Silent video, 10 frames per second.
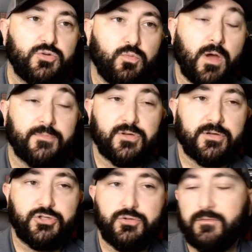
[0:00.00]

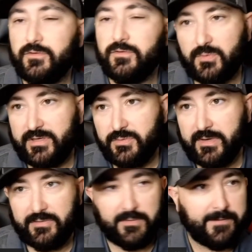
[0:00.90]

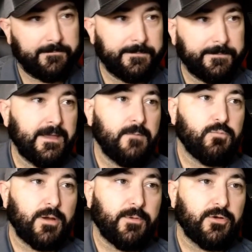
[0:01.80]
2023.
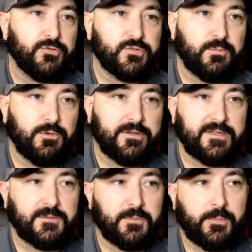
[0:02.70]
Breitbart News reported
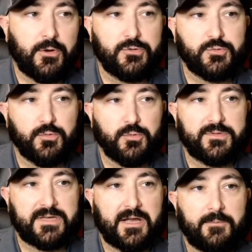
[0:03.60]
that the proposed rule
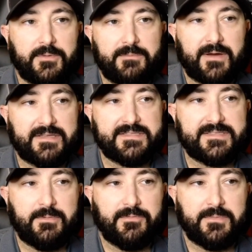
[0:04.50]
was accompanied by the
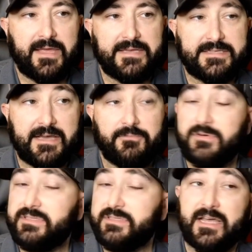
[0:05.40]
statement from the ATF,
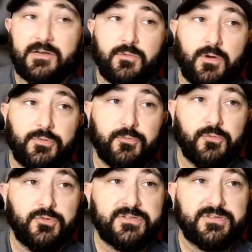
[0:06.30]
which said, quote, the
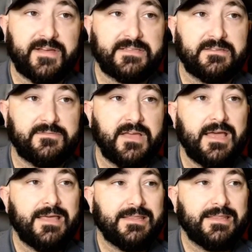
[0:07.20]
rule is effective
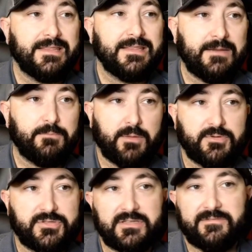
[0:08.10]
the date
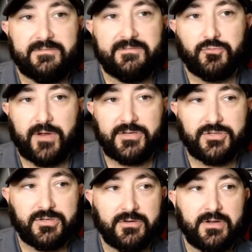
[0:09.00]
published in the Federal
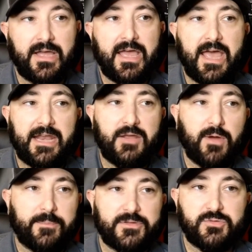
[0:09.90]
Register. Any
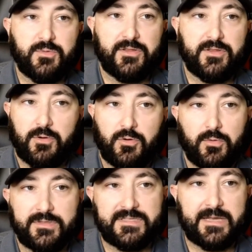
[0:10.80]
weapons with
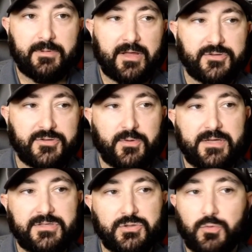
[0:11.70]
quote-unquote stabilizer
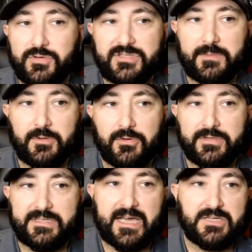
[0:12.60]
braces or similar
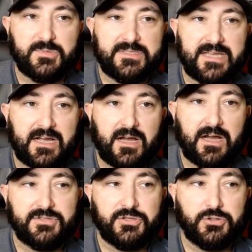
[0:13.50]
attachments that
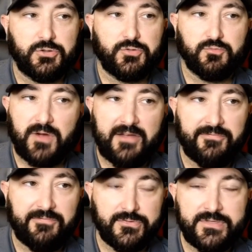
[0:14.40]
constitutes
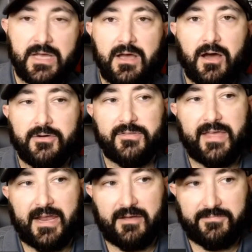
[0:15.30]
rifles under the
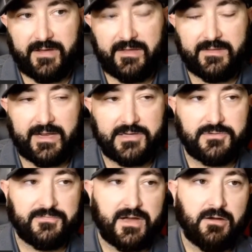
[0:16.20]
NFA, the
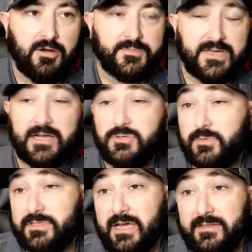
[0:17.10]
National Firearms Act,
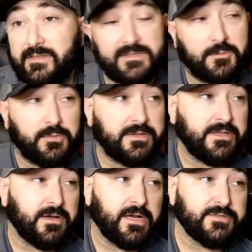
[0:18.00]
which I think is completely
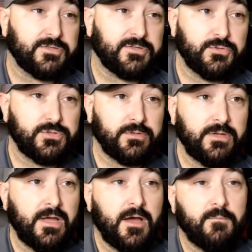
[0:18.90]
unconstitutional,
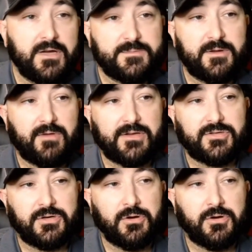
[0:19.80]
must be registered no